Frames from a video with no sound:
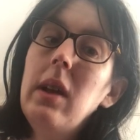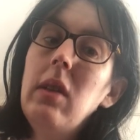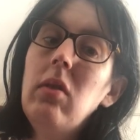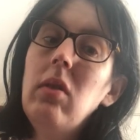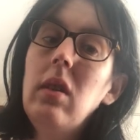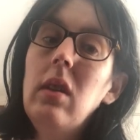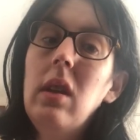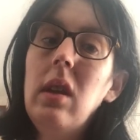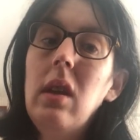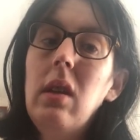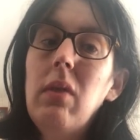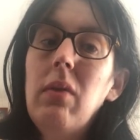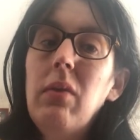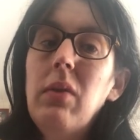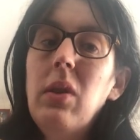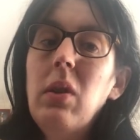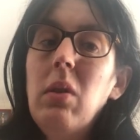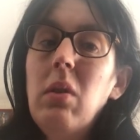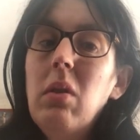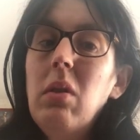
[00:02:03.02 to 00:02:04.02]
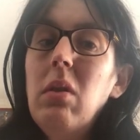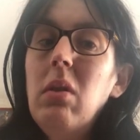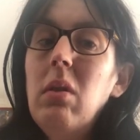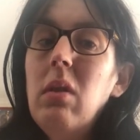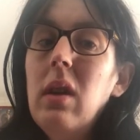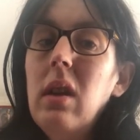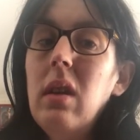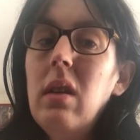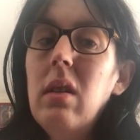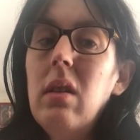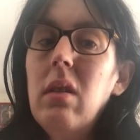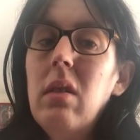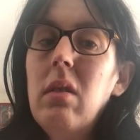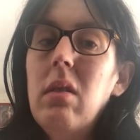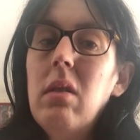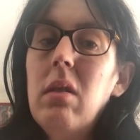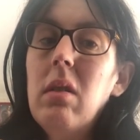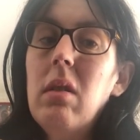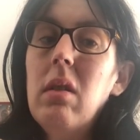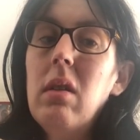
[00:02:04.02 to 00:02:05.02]
match in their feud,
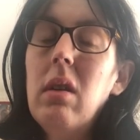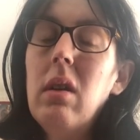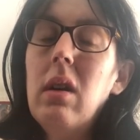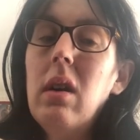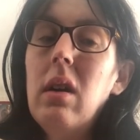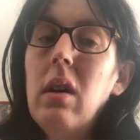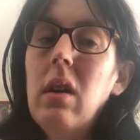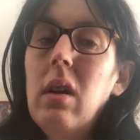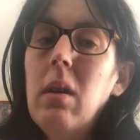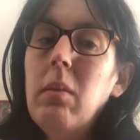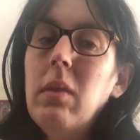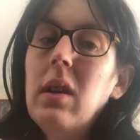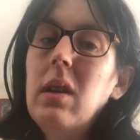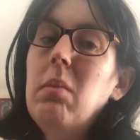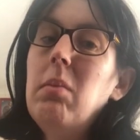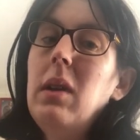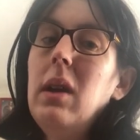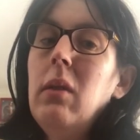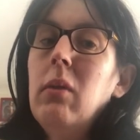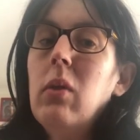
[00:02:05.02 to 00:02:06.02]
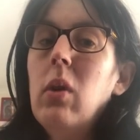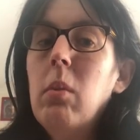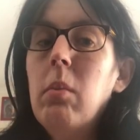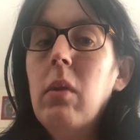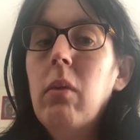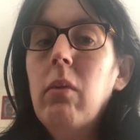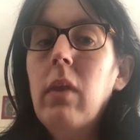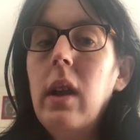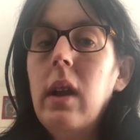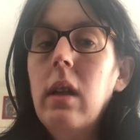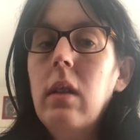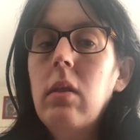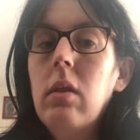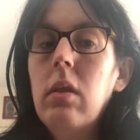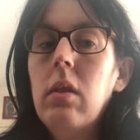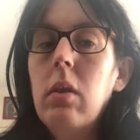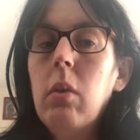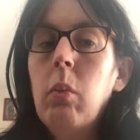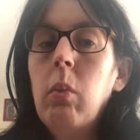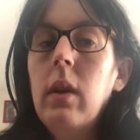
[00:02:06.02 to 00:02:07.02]
and I'm going to pick Roman
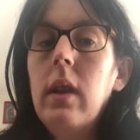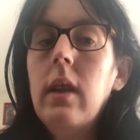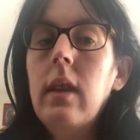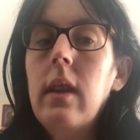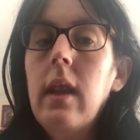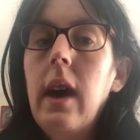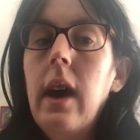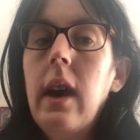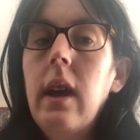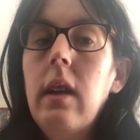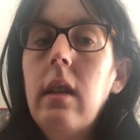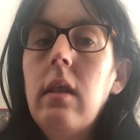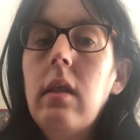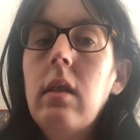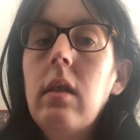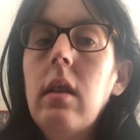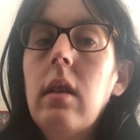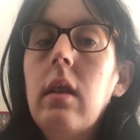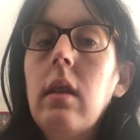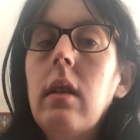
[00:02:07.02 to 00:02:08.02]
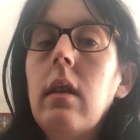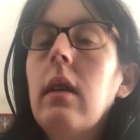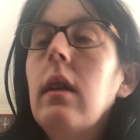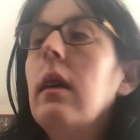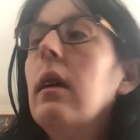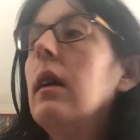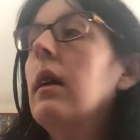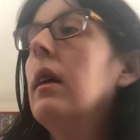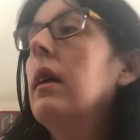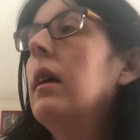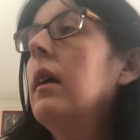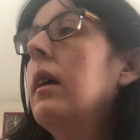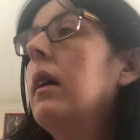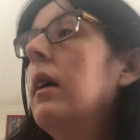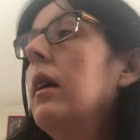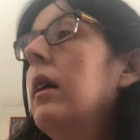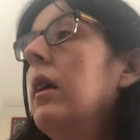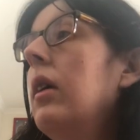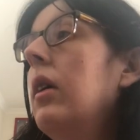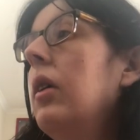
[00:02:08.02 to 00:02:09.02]
Reigns to win that.
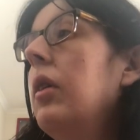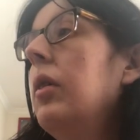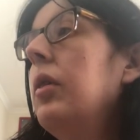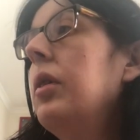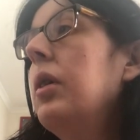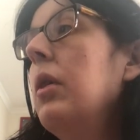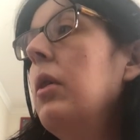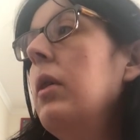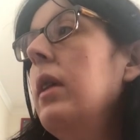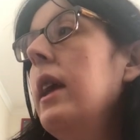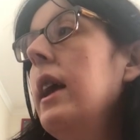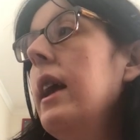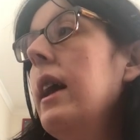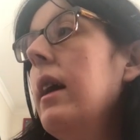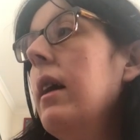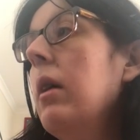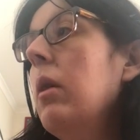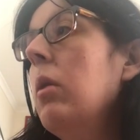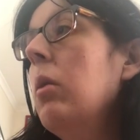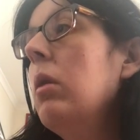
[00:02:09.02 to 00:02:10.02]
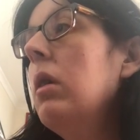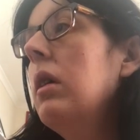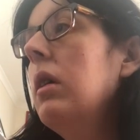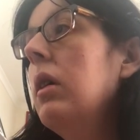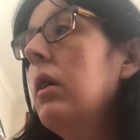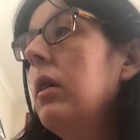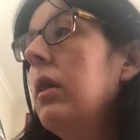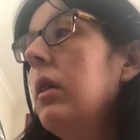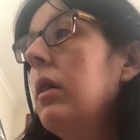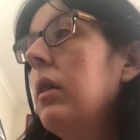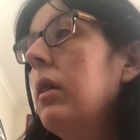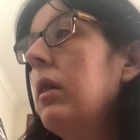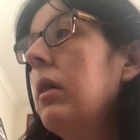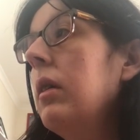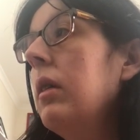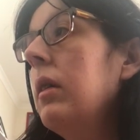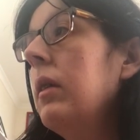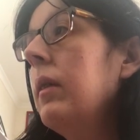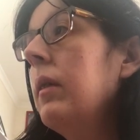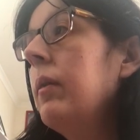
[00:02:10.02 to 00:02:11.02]
So now,
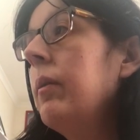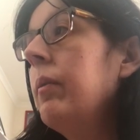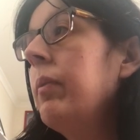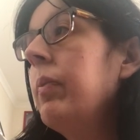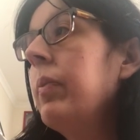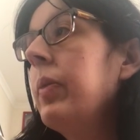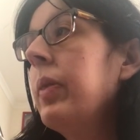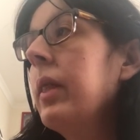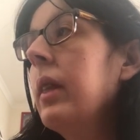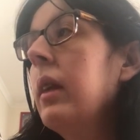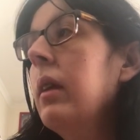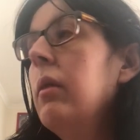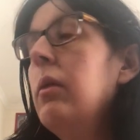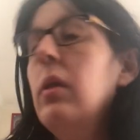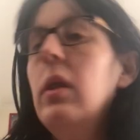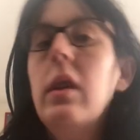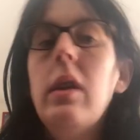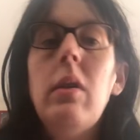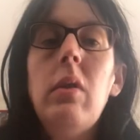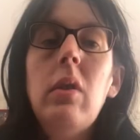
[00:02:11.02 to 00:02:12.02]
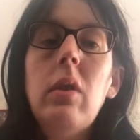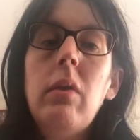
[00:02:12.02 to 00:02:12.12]
for the